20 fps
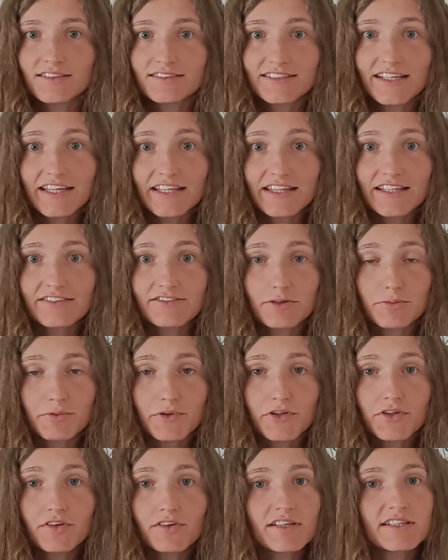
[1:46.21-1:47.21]
take this
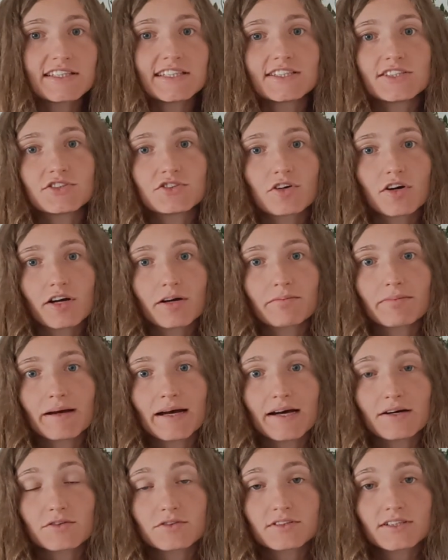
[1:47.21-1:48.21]
opportunity to talk
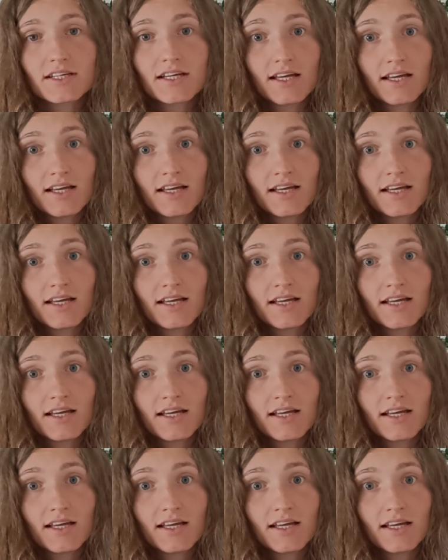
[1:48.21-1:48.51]
about